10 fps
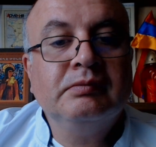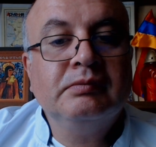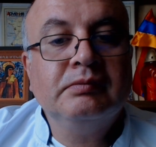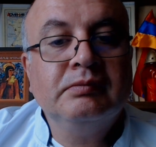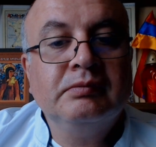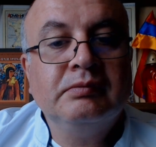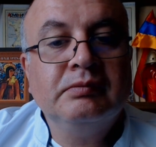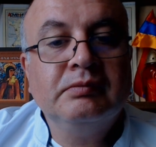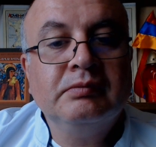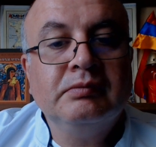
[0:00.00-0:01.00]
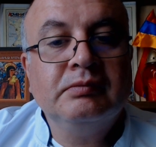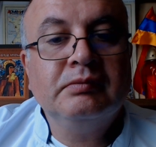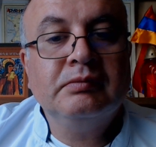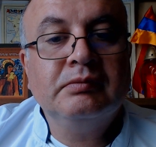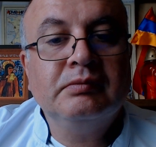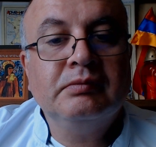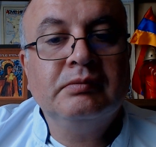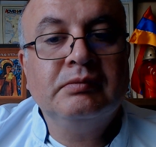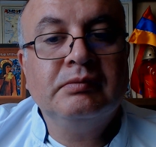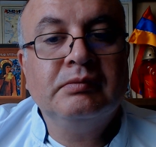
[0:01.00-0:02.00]

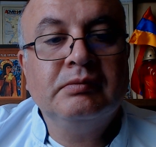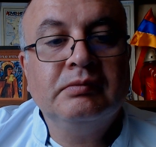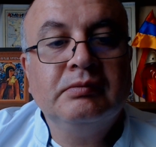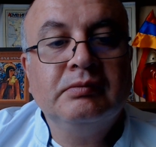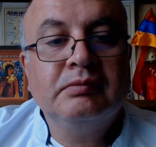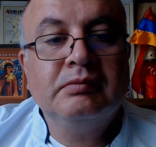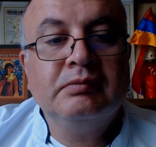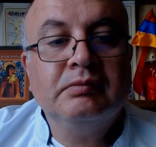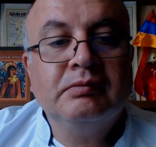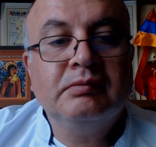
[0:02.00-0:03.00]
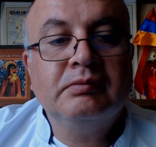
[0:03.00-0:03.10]
[no speech]